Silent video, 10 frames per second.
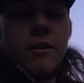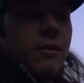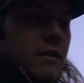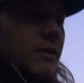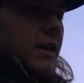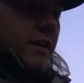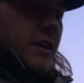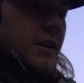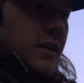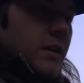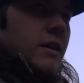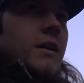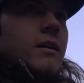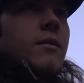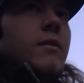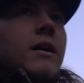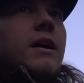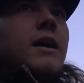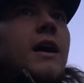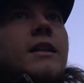of the road. Like,
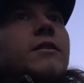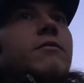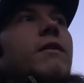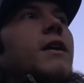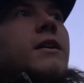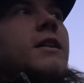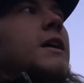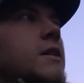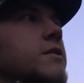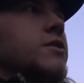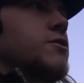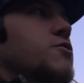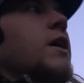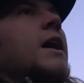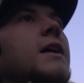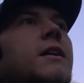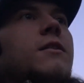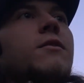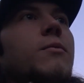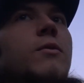at the very least, just drag it
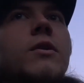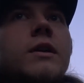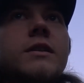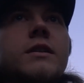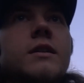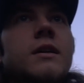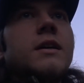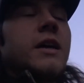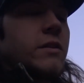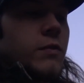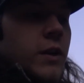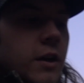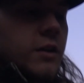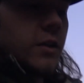into the woods. If you're gonna